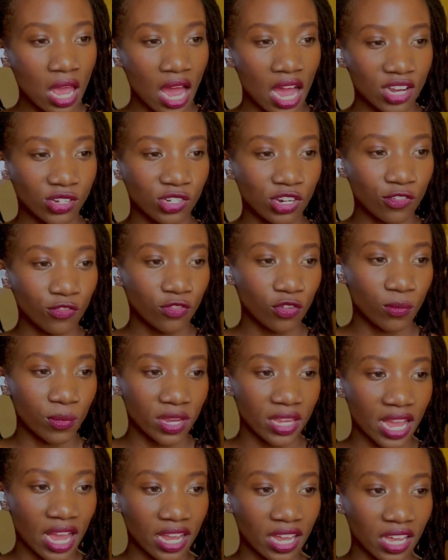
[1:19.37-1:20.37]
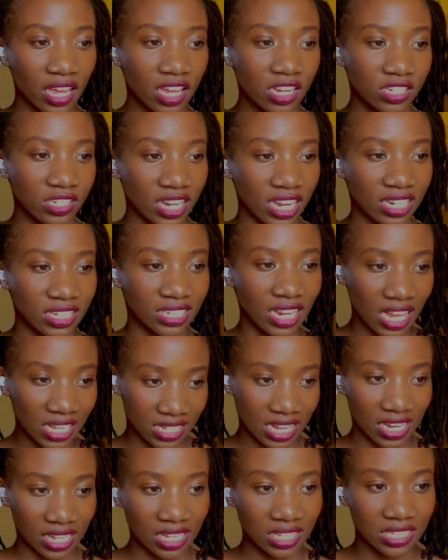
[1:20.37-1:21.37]
I trained from a young age, like dance
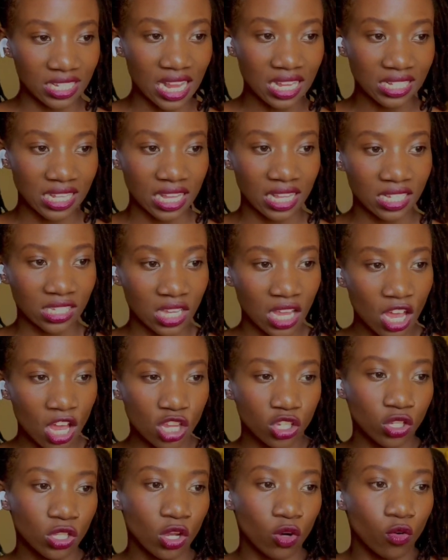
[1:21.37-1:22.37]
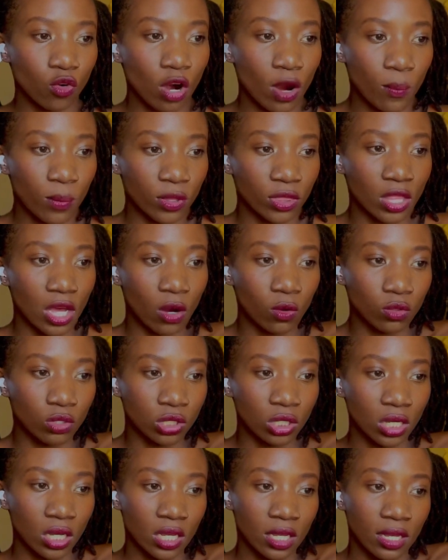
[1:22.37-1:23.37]
like this. So they grow up
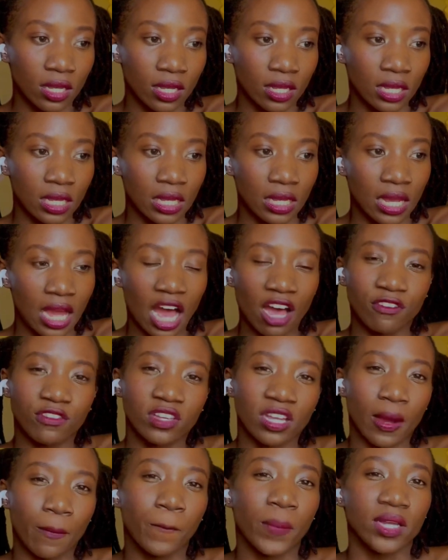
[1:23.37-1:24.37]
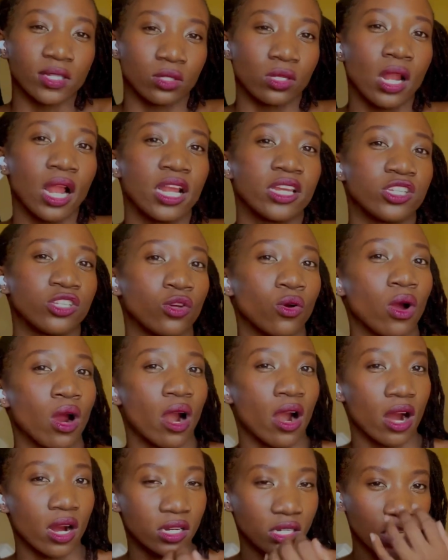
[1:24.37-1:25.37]
without having a personality or
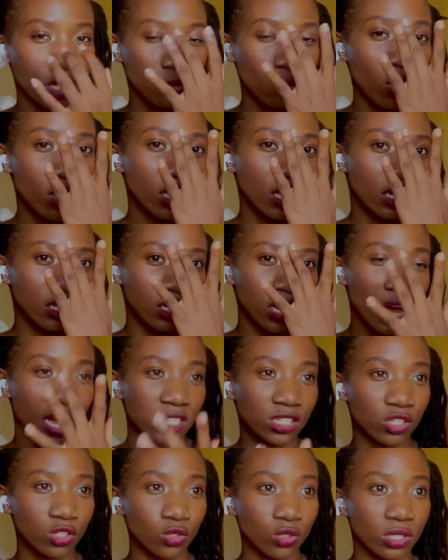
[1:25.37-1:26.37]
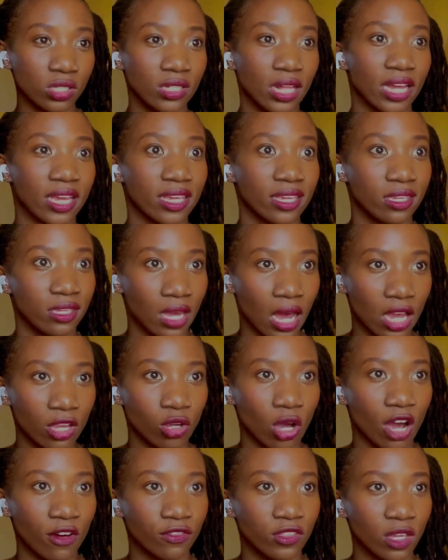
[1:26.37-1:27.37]
character. So when they dance, you see like, yeah, you
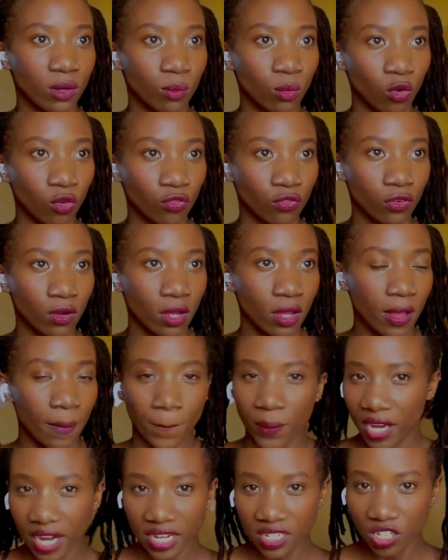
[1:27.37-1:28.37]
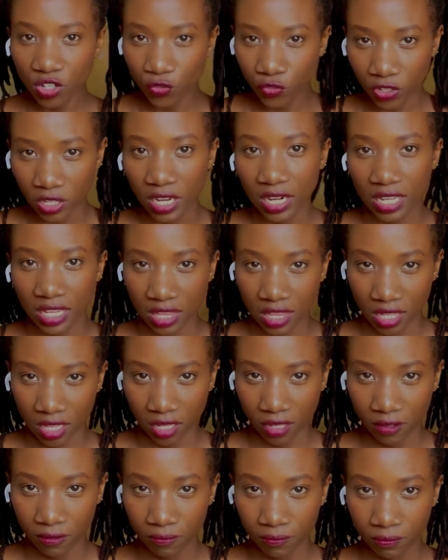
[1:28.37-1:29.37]
have the move, but I didn't feel
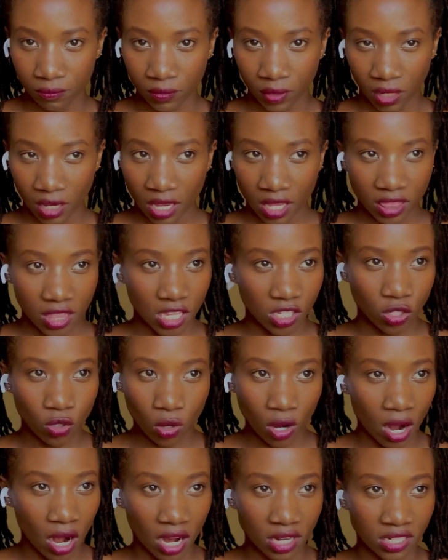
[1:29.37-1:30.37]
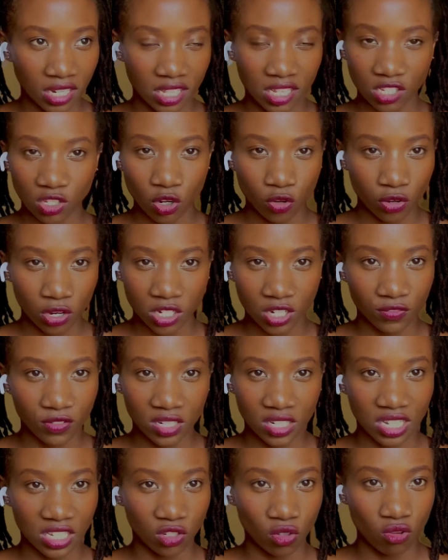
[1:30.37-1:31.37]
anything. There's no character, there's no creativity,
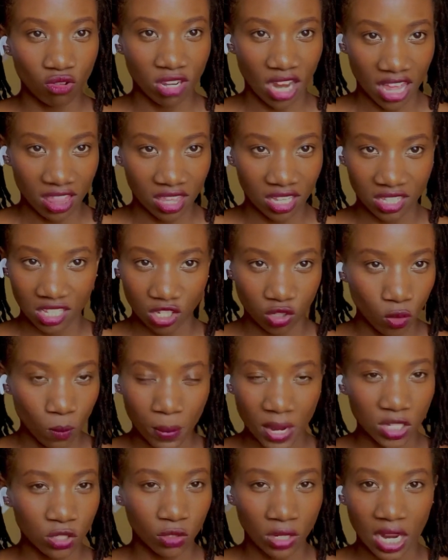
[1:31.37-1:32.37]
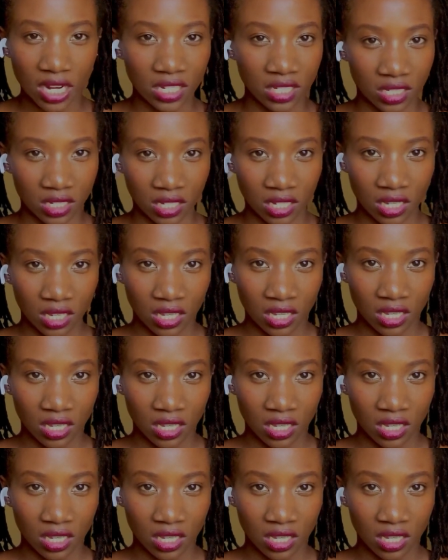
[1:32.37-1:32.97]
there's no nothing, there's no personality.